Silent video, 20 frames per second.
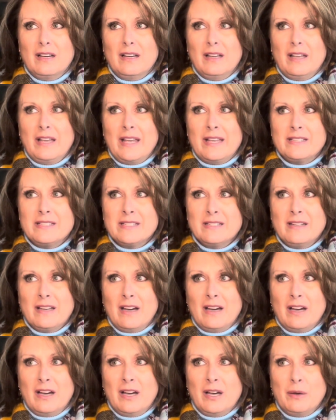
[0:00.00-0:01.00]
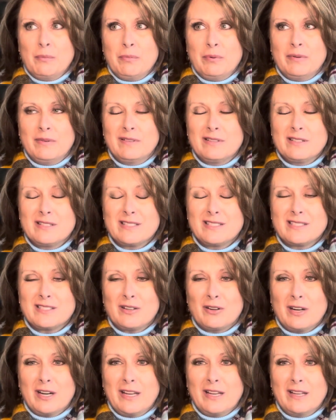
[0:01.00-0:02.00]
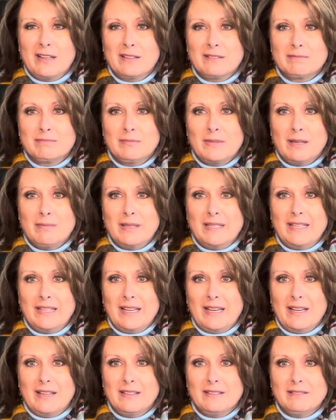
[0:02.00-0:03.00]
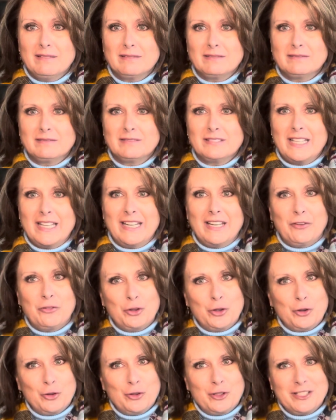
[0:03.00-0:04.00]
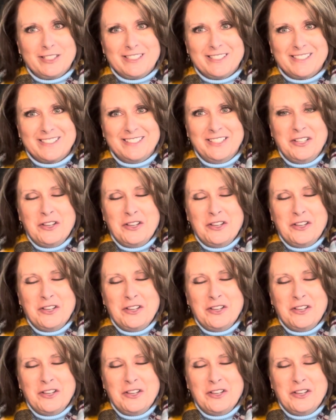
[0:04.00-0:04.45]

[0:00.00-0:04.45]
ended up, sorry, mom and dad, they don't know this,